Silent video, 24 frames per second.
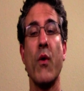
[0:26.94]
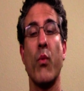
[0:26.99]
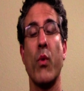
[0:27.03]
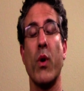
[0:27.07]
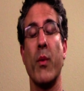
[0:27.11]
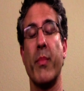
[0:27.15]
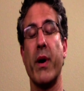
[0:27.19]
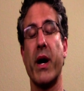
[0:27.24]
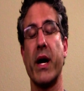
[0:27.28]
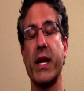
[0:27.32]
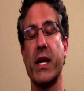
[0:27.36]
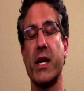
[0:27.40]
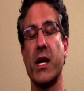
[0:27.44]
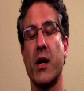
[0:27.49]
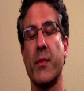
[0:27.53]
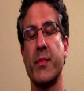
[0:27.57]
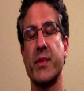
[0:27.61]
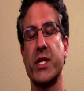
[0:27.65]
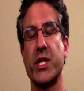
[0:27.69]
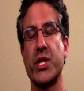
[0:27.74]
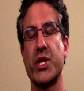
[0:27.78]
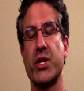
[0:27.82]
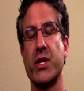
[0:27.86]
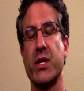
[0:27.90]
What body
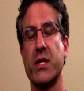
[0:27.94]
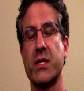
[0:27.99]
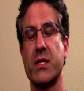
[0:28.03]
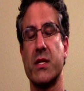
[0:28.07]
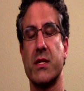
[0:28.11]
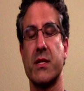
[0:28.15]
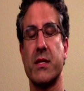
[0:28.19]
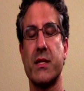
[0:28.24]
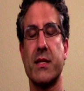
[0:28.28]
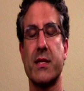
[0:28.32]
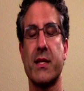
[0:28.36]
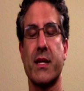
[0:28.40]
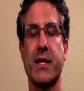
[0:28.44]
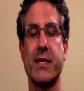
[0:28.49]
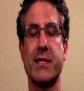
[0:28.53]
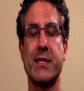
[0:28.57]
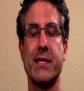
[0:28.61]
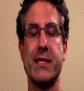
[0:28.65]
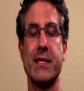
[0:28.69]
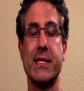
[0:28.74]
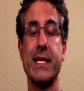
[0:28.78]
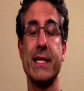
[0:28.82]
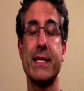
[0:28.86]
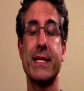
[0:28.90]
composition is
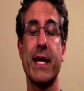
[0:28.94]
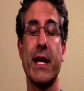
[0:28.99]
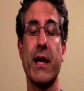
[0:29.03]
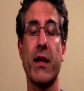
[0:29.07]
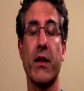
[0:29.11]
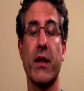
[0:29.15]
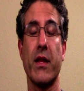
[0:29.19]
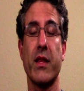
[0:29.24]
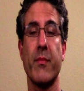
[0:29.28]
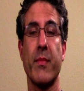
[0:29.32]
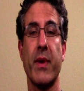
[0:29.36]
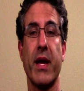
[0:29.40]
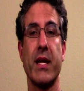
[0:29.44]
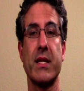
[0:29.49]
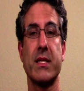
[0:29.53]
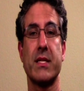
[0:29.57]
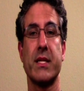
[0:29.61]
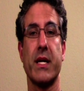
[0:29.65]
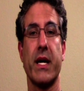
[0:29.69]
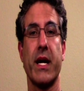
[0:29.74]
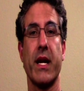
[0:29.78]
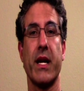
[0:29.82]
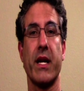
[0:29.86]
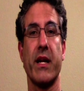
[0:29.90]
discussed in detail on the main
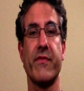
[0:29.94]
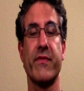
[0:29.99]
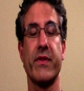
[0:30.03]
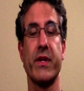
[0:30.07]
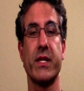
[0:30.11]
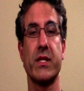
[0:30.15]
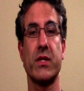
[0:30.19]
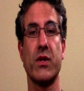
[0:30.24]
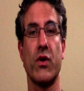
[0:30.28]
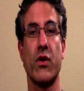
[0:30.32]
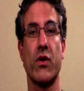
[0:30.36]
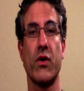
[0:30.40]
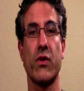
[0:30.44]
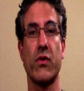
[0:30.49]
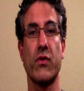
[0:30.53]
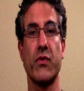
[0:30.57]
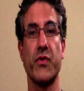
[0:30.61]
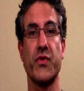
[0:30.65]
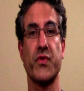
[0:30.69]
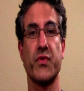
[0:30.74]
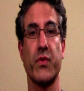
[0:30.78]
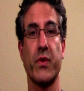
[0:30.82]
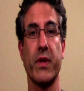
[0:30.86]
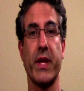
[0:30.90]
site, and I've linked to
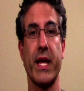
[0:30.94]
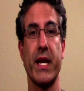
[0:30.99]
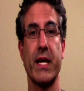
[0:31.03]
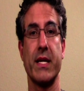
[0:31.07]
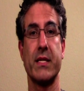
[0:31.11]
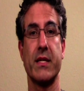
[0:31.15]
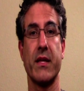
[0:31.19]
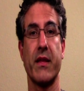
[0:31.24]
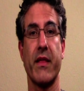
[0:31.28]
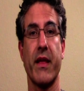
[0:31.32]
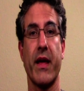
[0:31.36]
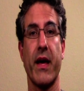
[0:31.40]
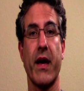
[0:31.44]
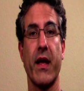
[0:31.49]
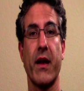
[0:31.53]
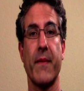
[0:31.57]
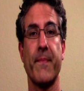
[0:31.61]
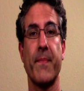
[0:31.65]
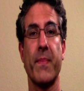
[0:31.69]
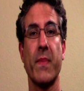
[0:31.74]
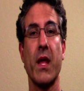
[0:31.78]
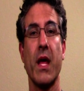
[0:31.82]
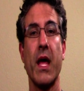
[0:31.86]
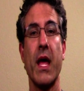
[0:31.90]
articles related to that.
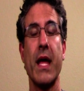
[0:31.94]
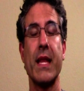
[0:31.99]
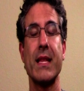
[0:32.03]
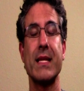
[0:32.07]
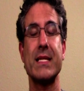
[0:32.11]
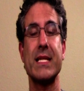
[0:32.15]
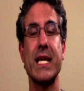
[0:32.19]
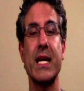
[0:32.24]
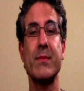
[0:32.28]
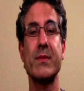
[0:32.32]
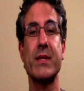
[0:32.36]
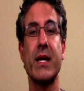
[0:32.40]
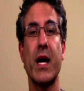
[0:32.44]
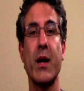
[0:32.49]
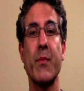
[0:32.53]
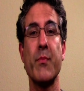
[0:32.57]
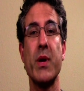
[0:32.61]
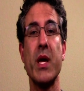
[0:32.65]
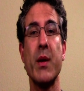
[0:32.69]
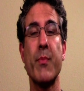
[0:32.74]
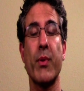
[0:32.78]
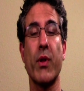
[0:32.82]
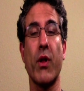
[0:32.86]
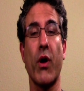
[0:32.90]
At the same time,
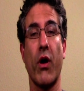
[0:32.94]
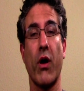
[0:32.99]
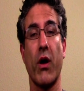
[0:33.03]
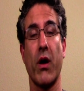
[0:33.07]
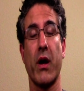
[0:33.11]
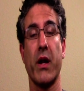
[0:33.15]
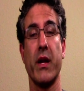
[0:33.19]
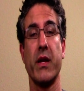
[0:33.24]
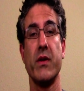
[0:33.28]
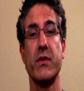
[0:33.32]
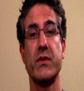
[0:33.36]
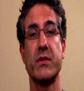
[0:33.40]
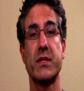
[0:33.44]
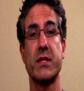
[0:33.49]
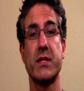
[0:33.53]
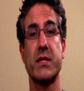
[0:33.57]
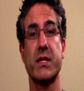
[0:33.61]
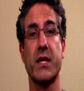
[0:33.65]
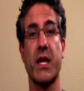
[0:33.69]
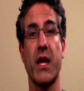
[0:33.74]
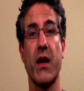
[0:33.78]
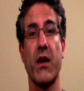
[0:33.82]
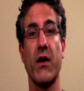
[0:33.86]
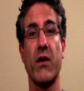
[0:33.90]
people are going to use the
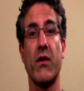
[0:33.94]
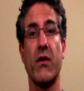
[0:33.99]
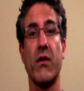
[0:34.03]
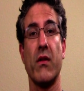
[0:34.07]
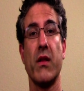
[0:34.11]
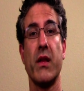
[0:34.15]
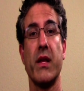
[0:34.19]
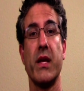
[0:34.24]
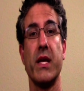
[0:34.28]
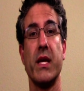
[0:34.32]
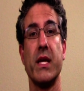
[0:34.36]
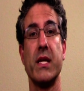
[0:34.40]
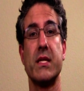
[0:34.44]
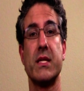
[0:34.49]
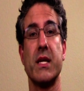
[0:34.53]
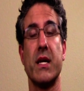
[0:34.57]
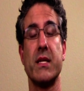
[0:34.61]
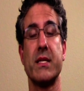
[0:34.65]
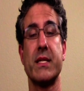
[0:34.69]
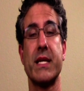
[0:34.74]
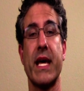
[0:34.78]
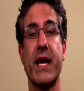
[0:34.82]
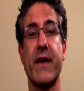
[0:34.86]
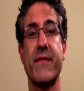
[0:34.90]
scale. It
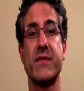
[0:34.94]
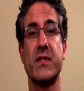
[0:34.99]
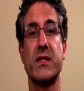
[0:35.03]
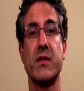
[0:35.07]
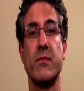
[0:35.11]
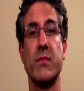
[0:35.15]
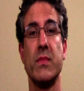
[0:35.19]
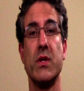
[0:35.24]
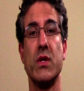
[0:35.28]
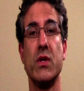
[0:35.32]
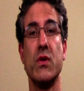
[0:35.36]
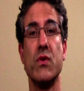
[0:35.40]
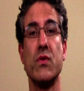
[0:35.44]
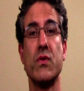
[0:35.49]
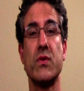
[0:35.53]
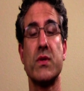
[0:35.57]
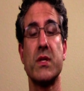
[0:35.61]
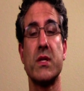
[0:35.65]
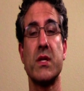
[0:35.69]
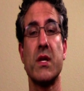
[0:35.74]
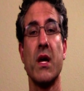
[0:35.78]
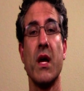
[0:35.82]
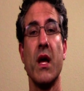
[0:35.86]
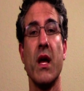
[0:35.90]
does have some
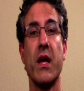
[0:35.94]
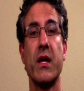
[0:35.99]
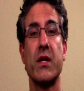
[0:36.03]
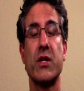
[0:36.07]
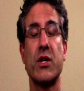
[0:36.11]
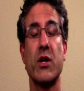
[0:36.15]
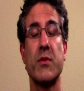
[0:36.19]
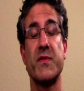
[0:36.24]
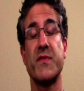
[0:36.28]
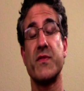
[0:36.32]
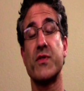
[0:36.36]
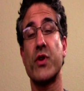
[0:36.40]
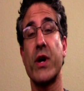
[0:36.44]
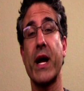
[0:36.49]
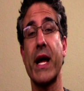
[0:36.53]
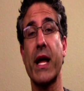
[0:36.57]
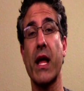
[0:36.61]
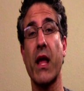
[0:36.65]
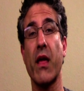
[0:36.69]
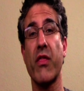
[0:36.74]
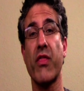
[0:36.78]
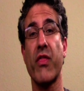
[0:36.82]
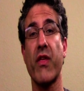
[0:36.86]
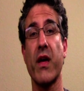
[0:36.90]
use in terms of
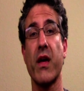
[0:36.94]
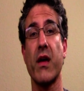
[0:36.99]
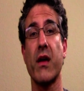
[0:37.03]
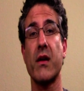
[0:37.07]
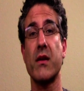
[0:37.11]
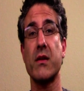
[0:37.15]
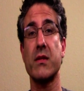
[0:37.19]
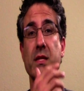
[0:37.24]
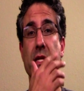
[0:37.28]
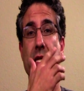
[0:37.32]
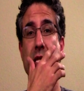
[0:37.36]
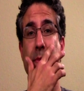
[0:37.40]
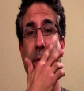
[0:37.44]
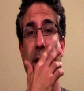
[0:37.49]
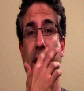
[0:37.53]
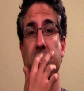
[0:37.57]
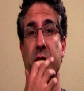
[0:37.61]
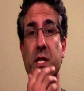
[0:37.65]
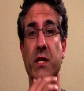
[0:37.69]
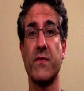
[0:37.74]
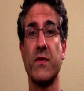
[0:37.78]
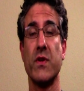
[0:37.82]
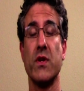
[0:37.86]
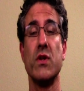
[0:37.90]
tracking things,
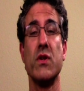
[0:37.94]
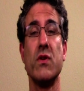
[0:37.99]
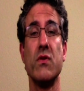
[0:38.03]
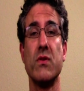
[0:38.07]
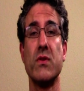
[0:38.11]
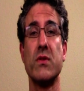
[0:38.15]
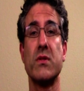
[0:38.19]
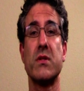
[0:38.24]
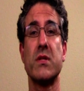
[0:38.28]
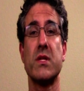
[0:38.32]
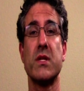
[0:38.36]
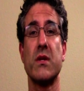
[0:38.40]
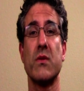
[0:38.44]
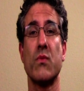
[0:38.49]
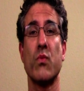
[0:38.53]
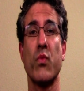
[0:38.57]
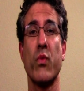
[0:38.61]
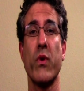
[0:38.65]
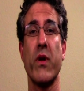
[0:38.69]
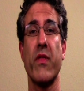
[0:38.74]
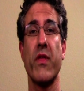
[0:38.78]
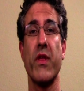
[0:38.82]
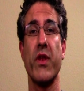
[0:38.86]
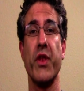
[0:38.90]
especially if you use it
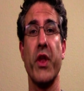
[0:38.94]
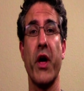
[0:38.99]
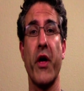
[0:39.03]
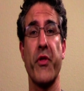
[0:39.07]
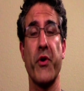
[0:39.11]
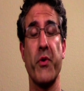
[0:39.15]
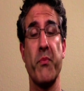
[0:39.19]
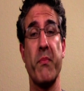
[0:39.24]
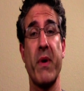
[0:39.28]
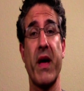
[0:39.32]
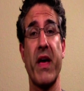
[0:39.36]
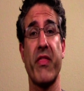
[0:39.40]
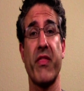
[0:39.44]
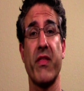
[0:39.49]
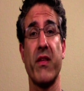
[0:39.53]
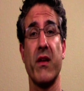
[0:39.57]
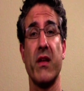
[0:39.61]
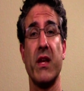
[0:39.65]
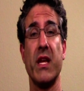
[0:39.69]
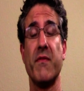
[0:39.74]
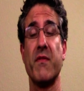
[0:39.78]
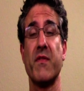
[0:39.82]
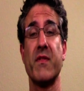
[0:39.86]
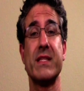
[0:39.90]
with another
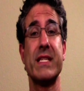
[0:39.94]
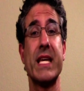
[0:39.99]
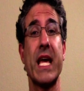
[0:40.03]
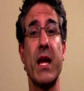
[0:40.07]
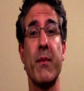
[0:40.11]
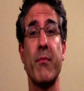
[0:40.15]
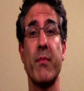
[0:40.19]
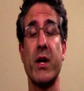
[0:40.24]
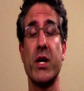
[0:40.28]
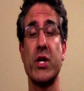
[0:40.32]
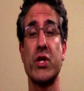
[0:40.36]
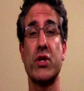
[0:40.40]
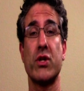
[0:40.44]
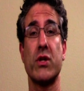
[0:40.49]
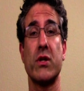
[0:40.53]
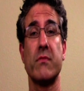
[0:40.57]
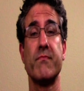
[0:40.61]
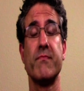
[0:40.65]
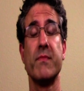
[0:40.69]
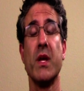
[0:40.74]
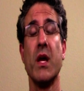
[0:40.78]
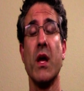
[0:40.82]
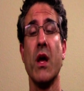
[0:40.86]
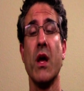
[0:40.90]
method, even a tape
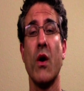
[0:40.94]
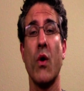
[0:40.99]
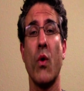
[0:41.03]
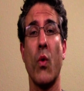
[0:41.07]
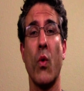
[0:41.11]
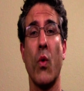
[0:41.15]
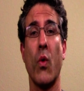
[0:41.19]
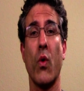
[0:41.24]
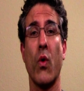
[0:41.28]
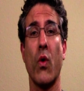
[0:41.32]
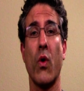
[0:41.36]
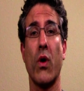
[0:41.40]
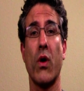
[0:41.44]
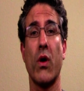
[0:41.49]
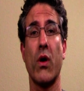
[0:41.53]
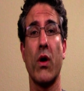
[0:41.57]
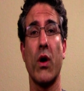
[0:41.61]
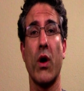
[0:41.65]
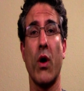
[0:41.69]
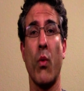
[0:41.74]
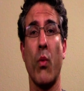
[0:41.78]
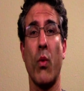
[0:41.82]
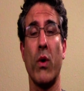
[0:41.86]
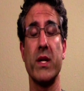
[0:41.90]
measure
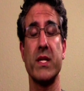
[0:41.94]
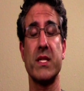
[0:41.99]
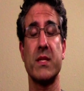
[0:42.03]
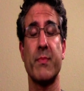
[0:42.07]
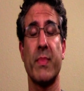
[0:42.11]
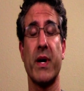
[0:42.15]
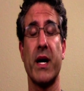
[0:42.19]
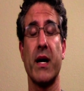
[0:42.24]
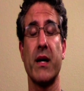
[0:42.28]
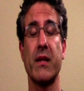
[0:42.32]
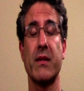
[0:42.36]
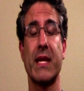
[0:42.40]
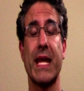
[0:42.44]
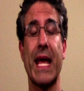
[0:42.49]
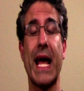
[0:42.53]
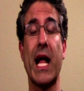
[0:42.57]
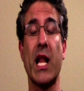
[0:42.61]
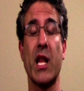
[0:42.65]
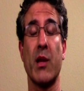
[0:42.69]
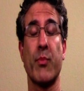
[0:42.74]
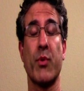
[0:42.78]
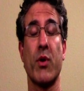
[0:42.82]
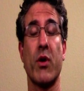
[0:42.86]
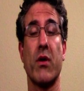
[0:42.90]
or a one-spot
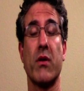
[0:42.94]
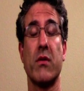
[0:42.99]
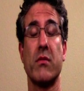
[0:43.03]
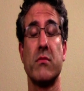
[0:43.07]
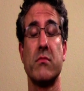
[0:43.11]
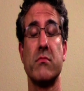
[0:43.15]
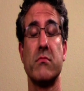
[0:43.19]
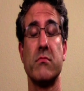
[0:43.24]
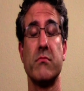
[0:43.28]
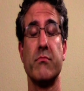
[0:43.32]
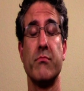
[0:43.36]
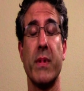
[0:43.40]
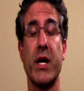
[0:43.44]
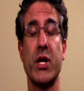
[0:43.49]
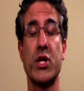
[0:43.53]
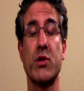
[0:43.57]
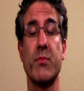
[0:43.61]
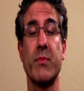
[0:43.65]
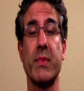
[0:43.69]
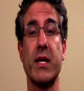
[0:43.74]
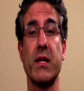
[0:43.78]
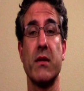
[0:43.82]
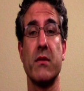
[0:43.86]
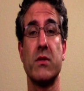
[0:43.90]
caliper
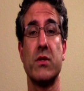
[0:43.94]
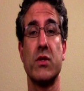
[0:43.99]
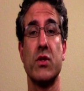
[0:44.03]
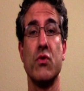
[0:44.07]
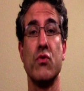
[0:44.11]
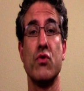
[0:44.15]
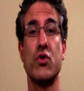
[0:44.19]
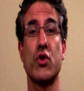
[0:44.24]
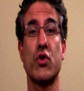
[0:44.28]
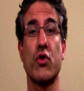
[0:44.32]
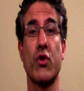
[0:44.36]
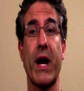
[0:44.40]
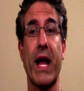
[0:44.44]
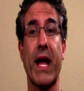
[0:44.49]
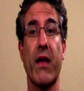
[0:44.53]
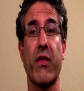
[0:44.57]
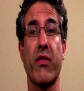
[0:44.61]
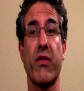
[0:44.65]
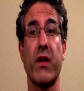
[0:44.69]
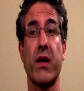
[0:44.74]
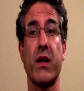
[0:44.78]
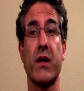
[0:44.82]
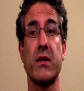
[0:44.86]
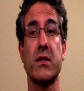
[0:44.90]
measurement to
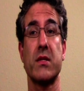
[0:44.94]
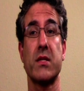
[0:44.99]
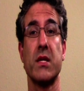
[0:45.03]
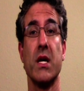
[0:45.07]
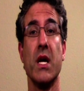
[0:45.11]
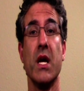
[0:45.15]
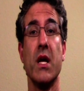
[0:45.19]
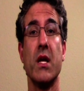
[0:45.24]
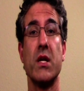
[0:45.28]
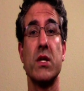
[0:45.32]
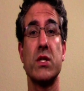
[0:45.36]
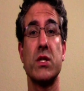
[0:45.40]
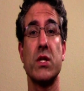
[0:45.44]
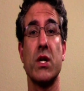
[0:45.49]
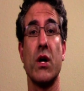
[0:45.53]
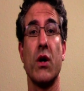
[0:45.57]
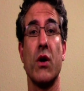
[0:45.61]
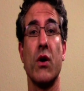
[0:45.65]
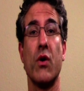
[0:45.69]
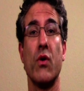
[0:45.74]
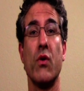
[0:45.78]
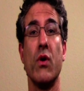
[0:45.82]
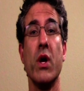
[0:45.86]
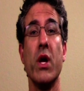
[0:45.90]
track things.
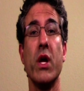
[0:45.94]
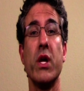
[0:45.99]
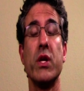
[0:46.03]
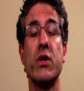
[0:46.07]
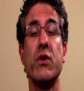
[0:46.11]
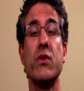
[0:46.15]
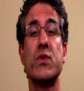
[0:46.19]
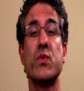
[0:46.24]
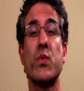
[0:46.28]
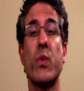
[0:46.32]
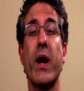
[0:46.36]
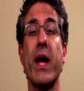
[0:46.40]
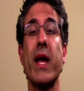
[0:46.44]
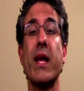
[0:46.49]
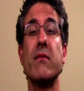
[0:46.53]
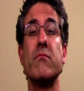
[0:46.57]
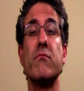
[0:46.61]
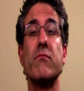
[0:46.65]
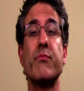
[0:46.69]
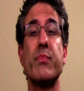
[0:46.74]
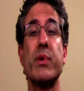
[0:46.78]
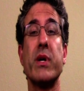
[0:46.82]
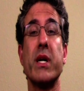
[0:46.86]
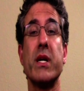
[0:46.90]
So use
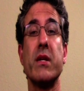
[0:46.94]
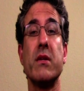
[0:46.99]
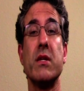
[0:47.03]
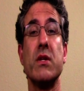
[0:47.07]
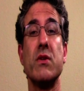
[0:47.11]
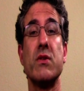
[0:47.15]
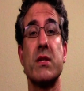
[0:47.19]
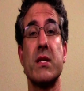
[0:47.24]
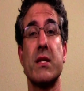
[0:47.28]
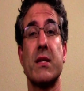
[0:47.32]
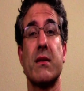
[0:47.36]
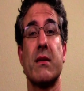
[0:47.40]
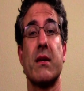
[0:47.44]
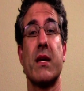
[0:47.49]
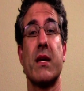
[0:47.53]
weight, but use it